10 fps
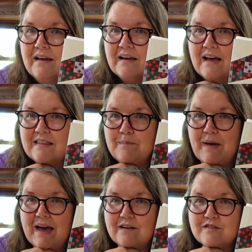got the
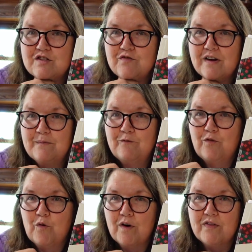patterns from
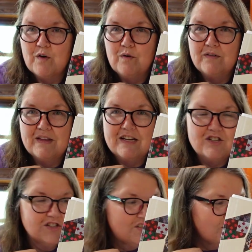for the quilt that I
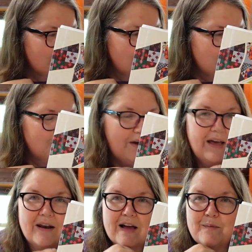just showed you,
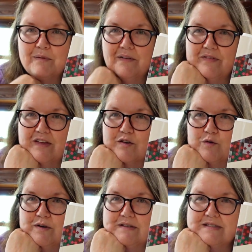and a couple of the other
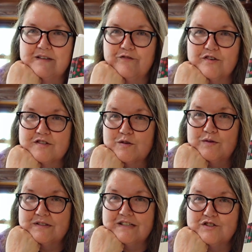quilts. The first
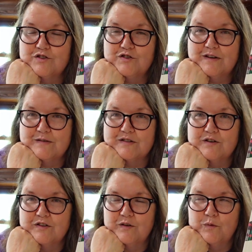quilt I showed you, that was
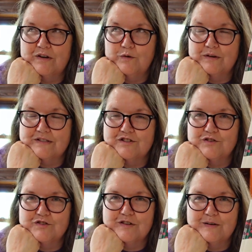the one quilt I
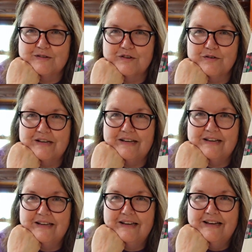showed you that was
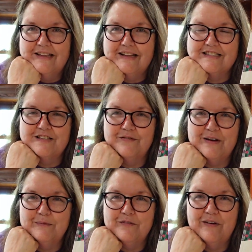green. That's the
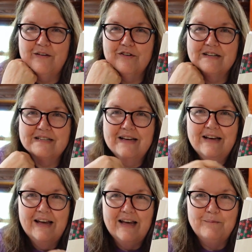family favorite.
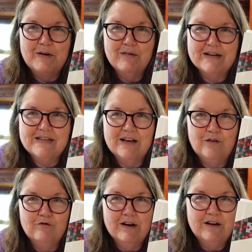And my
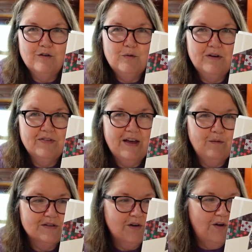rectangle wrangle quilt,
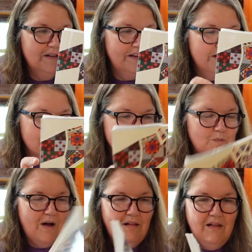that was all in here as
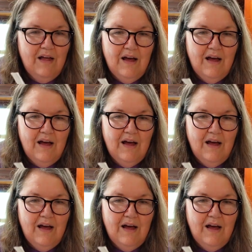well.